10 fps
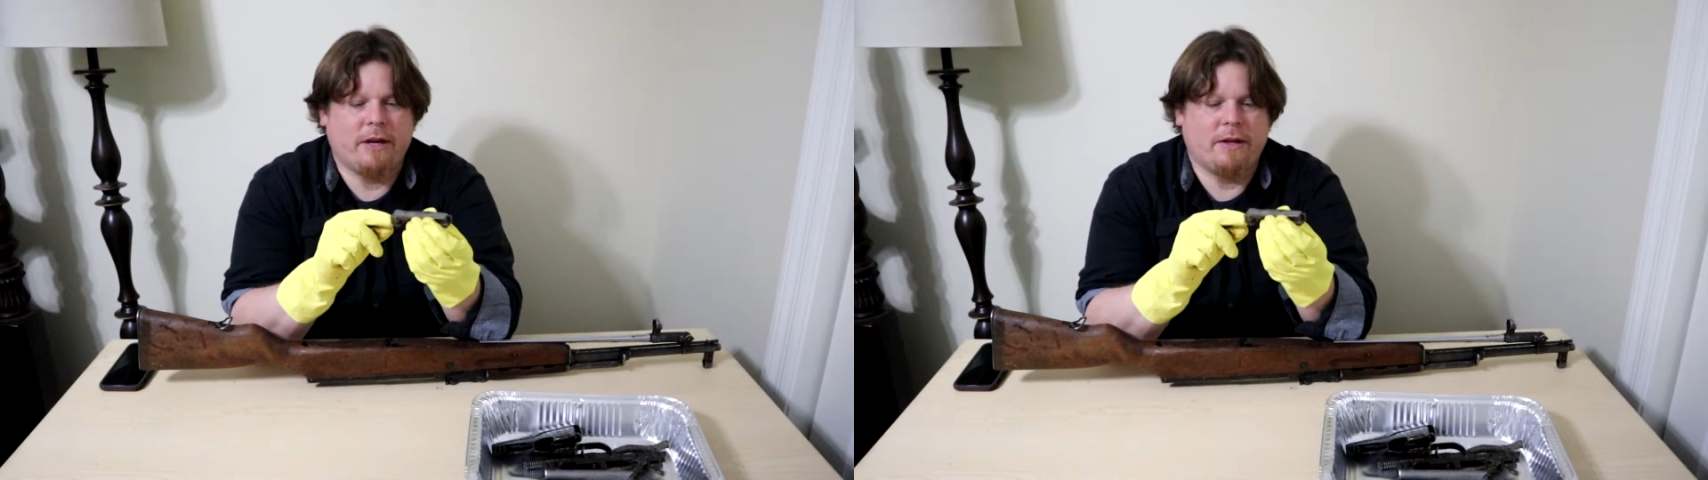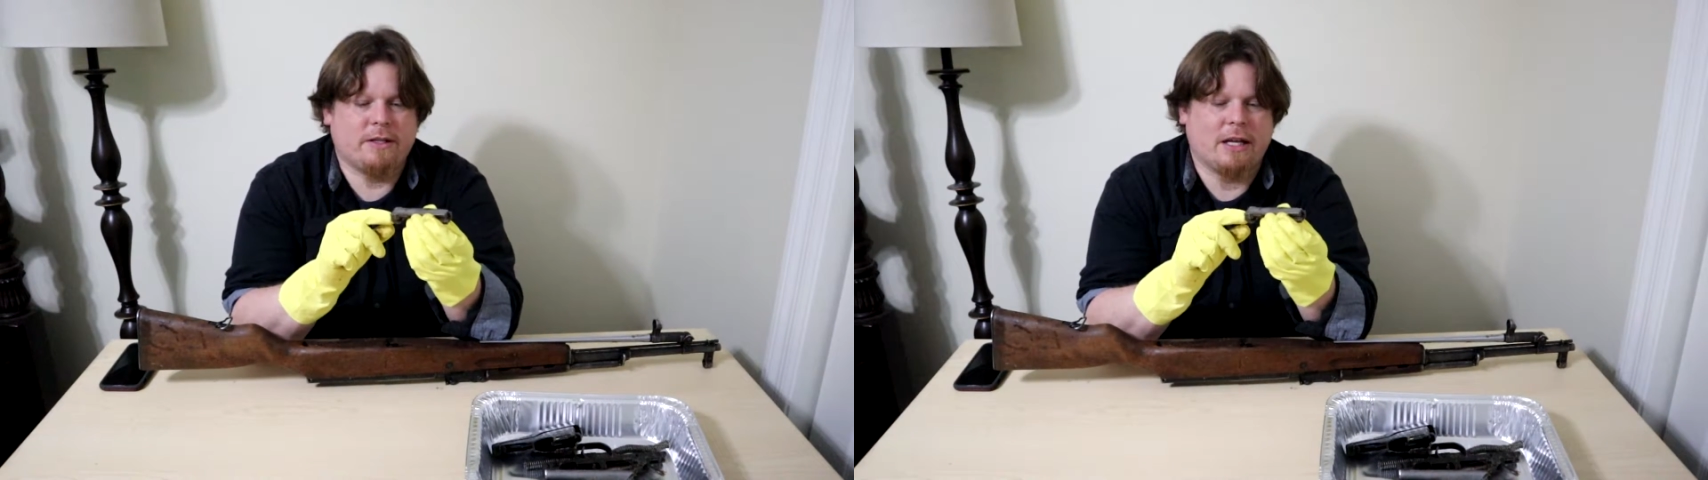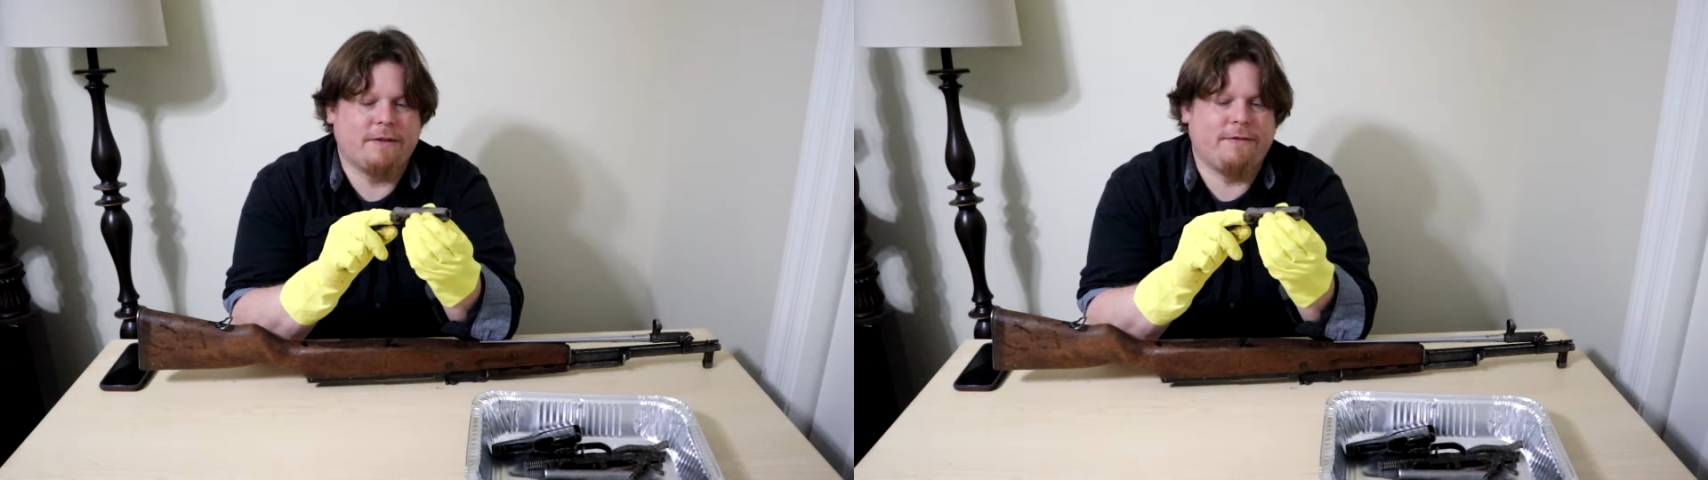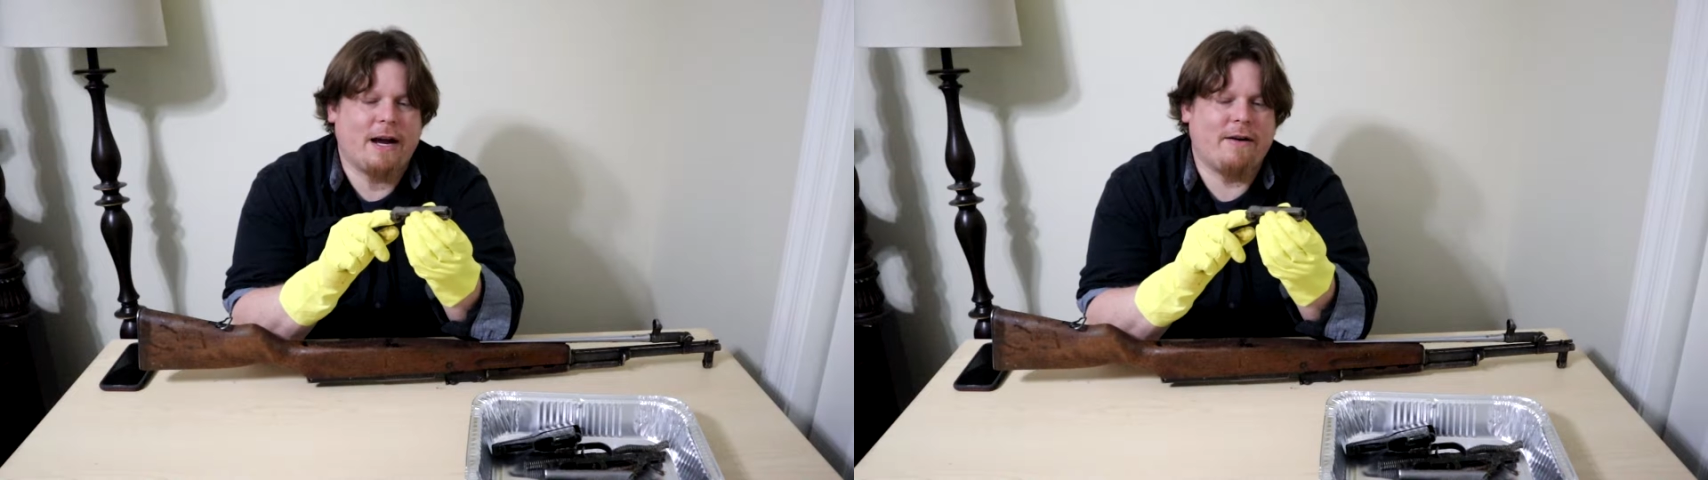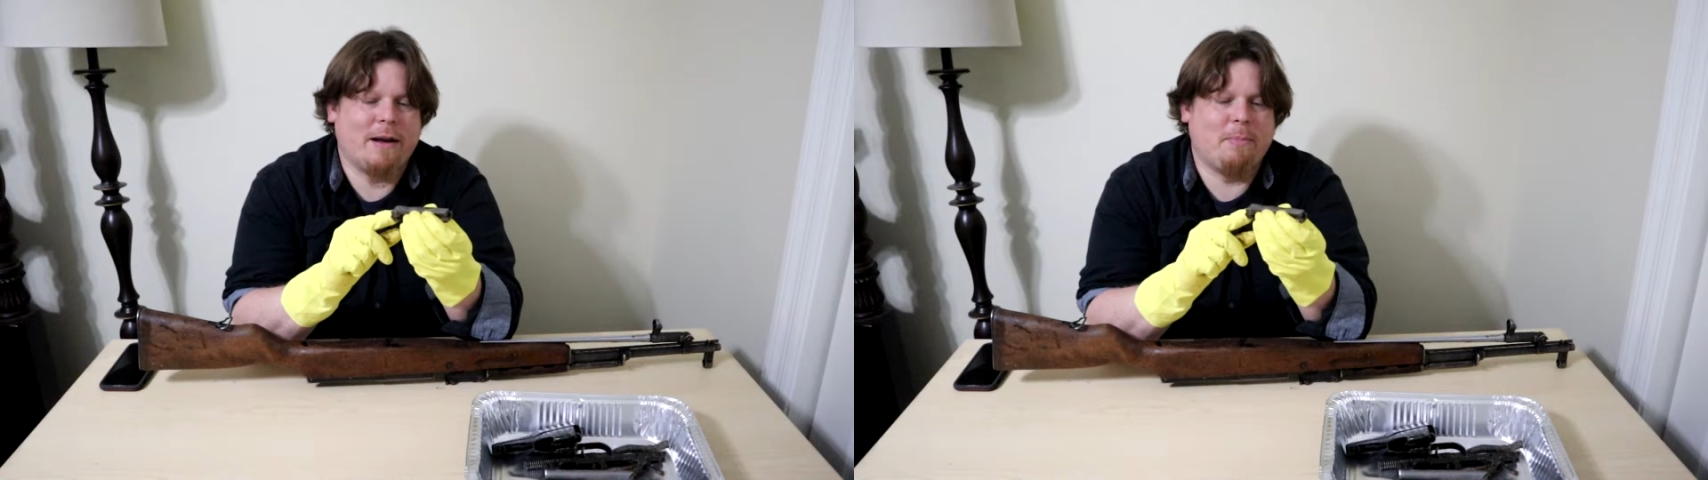here that's got the
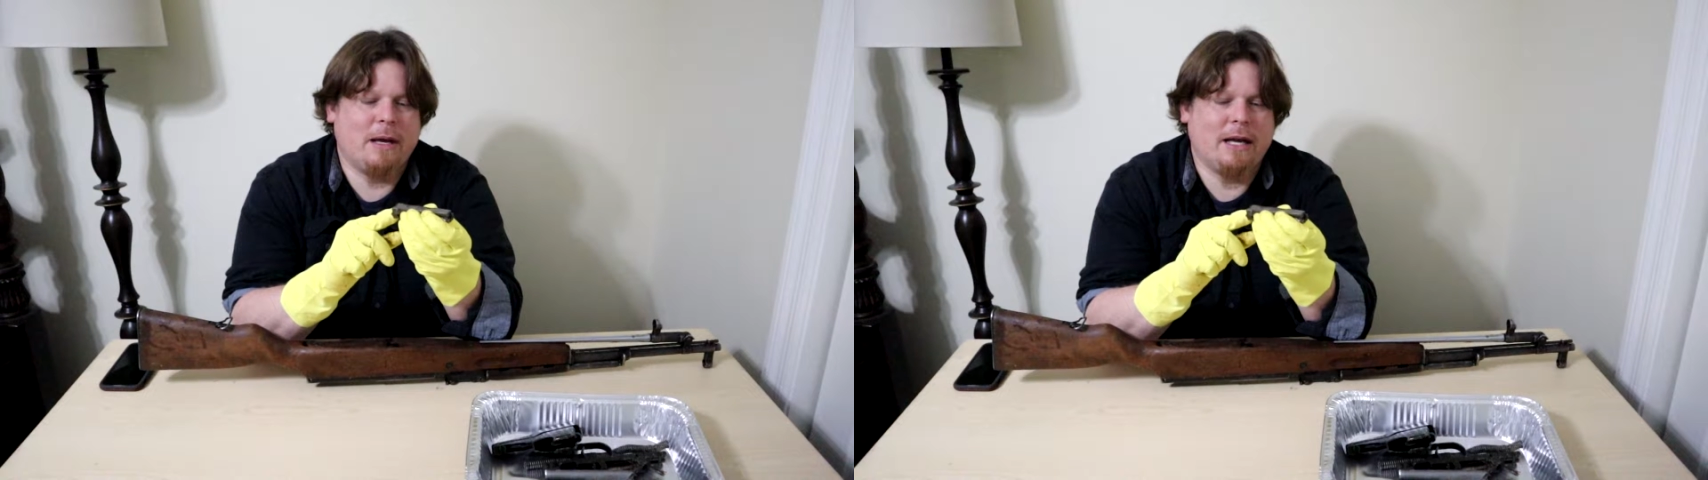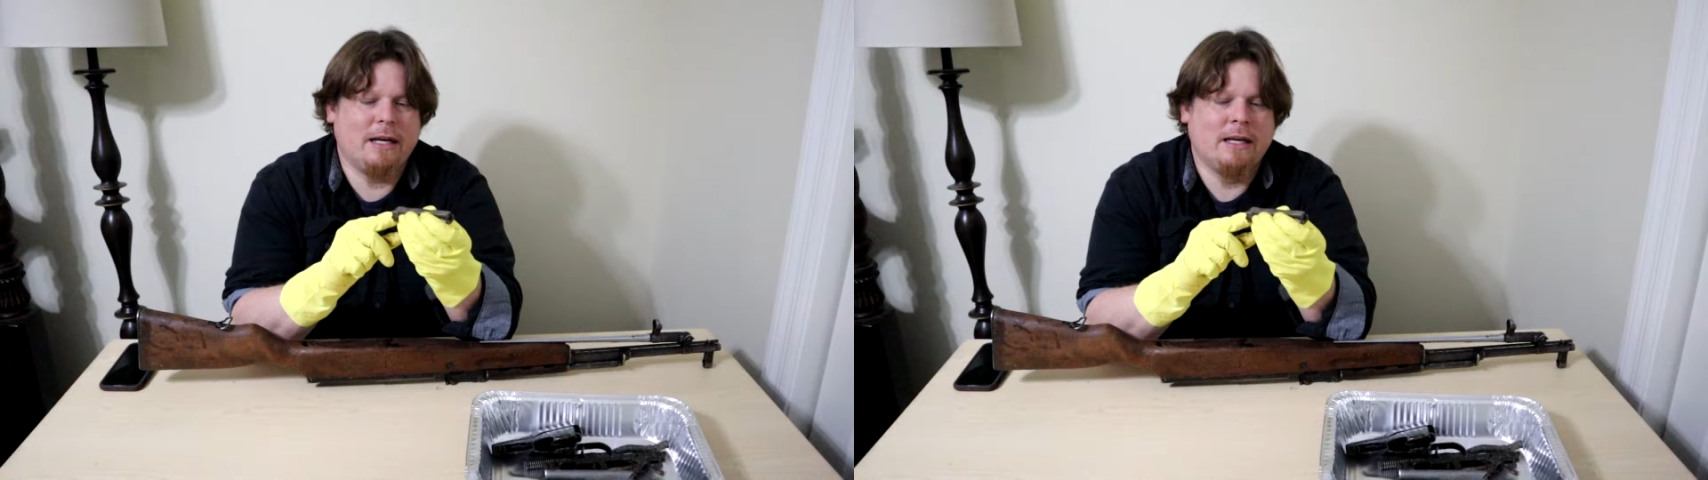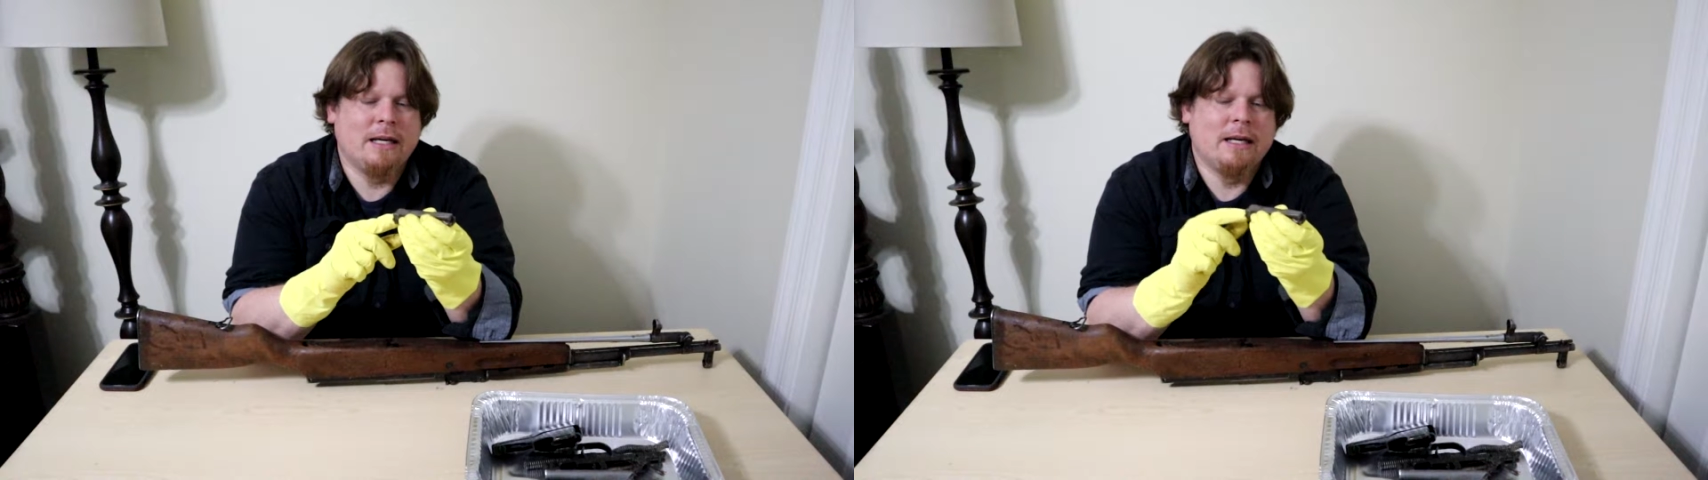firing pin.